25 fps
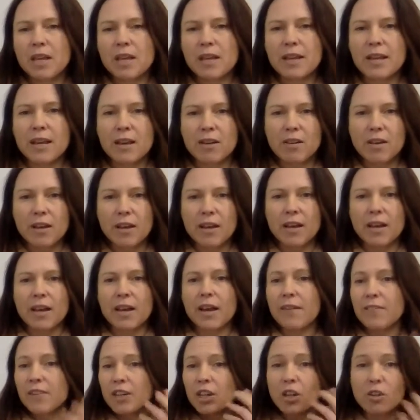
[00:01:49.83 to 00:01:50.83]
Now,
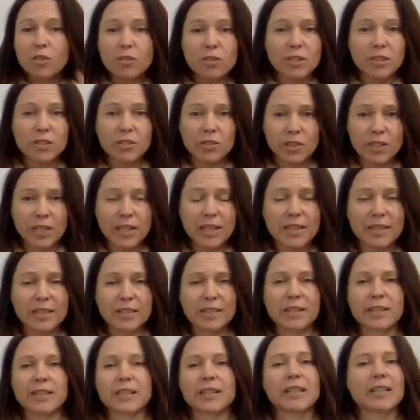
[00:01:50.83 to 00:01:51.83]
having holes in your teeth
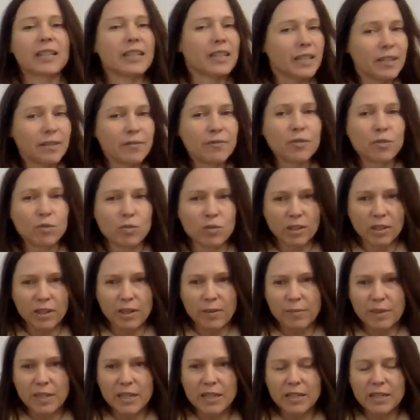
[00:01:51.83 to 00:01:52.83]
doesn't give you
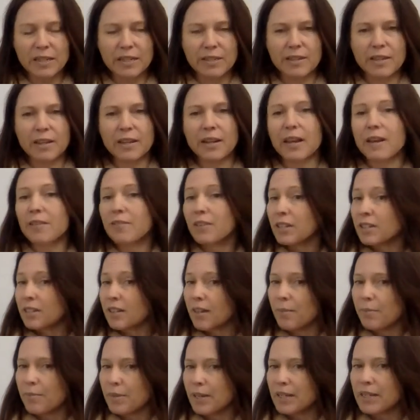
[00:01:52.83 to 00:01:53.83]
diabetes, and having
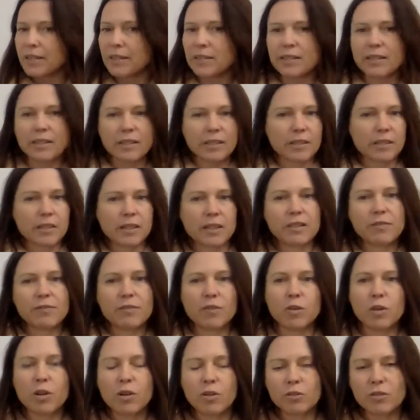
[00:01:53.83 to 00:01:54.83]
diabetes doesn't give
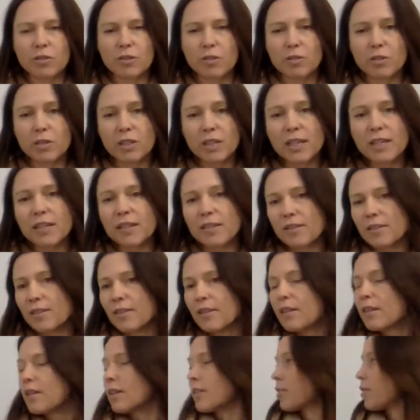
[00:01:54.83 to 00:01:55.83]
you holes in your teeth.
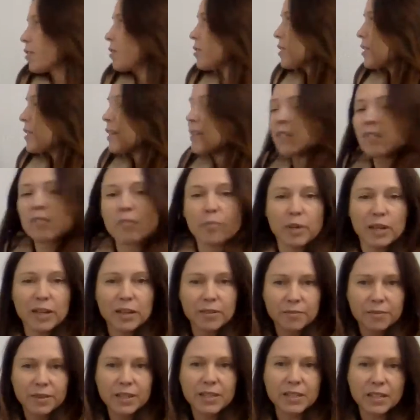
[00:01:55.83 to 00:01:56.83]
Those things have been
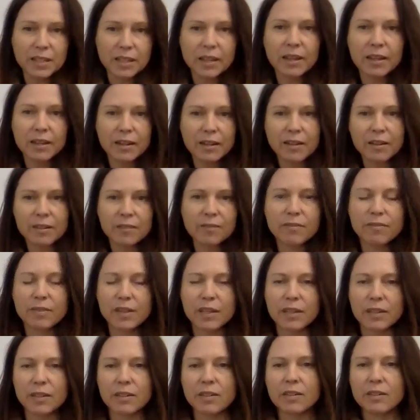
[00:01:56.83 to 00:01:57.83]
investigated and
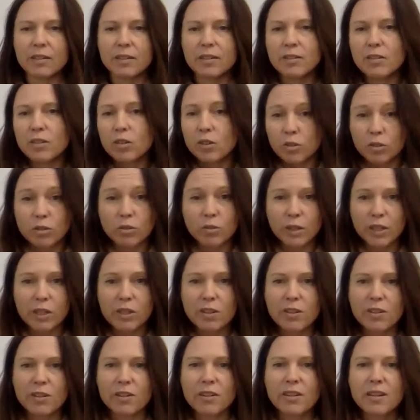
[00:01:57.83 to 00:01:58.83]
found not to
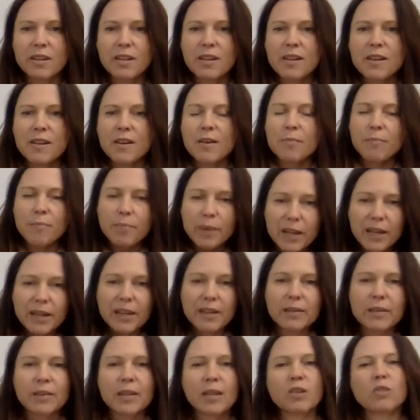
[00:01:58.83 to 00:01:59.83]
occur, but
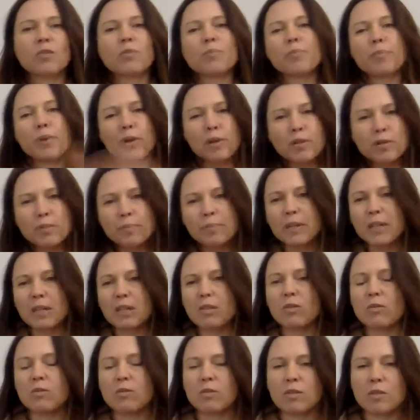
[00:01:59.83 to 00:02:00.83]
they could both be
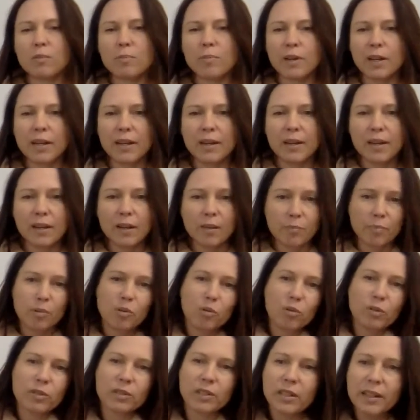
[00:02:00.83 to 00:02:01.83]
caused by a
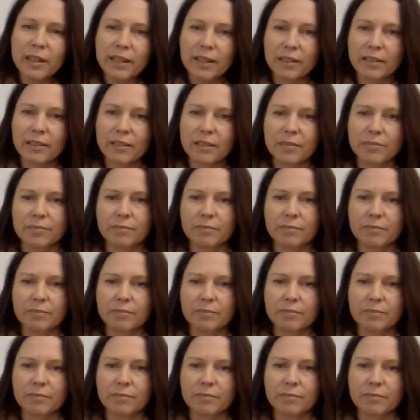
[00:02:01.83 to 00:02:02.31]
poor diet.